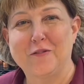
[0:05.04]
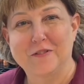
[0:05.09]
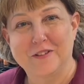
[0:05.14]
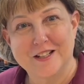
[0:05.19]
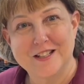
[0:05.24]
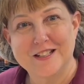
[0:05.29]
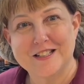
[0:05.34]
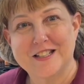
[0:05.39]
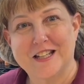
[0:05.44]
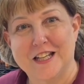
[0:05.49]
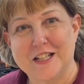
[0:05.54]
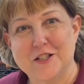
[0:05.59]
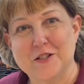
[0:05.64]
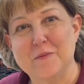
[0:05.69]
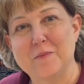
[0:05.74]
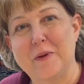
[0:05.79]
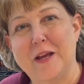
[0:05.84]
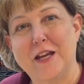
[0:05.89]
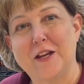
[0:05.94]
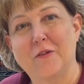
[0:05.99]
Linda's
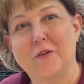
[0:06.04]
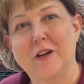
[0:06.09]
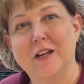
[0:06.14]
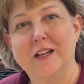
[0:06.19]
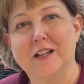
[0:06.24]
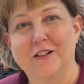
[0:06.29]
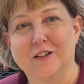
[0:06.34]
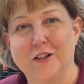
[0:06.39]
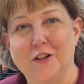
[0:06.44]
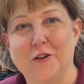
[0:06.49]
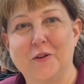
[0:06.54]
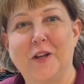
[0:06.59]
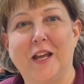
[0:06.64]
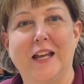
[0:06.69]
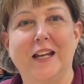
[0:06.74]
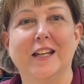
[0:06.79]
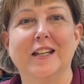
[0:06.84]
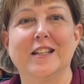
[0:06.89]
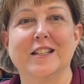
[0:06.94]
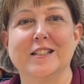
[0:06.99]
Kitchen Bakery,
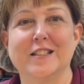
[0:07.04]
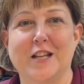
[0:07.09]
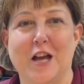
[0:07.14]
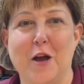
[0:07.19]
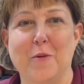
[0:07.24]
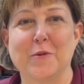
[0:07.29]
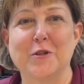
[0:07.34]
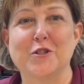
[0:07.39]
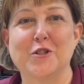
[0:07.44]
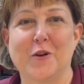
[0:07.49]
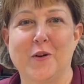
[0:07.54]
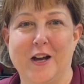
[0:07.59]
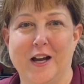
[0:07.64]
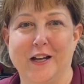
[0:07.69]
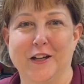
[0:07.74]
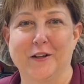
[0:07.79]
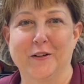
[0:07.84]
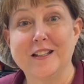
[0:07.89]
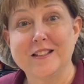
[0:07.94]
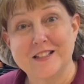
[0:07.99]
located in Talmadge,
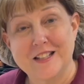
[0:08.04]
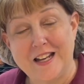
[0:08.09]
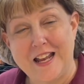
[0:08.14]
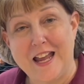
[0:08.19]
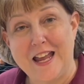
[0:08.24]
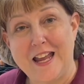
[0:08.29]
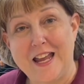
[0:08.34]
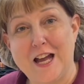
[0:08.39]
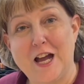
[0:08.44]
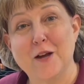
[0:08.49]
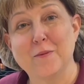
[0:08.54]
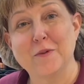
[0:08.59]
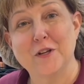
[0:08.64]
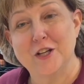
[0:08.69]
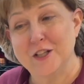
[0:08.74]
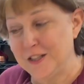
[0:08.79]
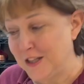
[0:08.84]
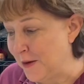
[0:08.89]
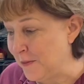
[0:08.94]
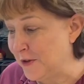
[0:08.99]
Ohio. Today, I'm going
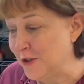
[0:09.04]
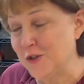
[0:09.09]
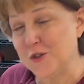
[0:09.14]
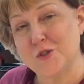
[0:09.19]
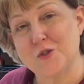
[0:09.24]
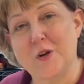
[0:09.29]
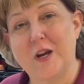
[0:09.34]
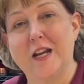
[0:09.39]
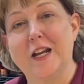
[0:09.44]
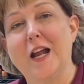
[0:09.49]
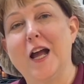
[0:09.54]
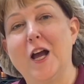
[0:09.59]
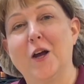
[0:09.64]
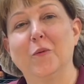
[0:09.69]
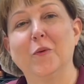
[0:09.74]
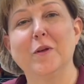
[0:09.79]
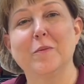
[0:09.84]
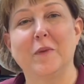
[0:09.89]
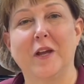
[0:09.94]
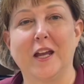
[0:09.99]
to demonstrate how
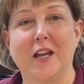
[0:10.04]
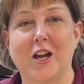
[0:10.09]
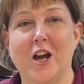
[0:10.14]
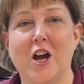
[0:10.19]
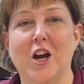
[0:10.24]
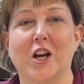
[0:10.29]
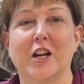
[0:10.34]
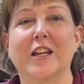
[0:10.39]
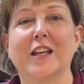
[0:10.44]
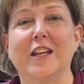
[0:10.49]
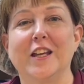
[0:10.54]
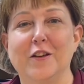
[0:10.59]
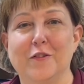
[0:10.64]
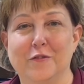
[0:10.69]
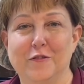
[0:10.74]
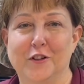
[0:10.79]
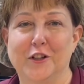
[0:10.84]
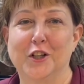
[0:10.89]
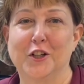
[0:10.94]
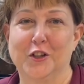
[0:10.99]
we make our
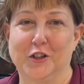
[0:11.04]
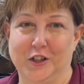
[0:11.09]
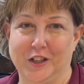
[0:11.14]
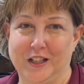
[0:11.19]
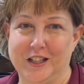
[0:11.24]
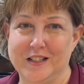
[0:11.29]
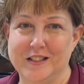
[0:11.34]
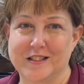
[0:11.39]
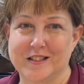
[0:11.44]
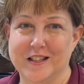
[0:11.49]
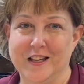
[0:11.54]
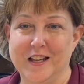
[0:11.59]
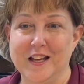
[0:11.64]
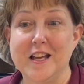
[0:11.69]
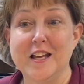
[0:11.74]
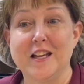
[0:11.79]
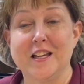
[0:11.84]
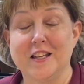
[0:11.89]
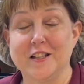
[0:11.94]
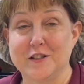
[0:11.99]
Kifli cookies.
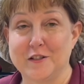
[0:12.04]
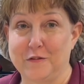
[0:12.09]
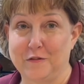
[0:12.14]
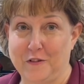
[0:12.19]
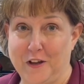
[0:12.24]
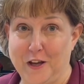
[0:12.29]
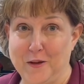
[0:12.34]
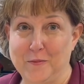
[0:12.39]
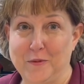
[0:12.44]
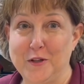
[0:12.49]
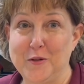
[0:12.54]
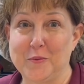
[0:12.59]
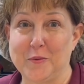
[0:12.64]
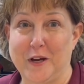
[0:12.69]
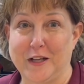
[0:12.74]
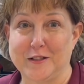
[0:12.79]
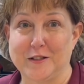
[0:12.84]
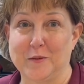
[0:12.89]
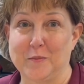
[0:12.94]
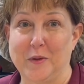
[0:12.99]
It's a family
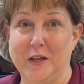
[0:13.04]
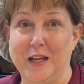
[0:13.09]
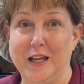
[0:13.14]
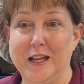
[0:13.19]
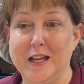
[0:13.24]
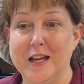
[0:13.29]
recipe.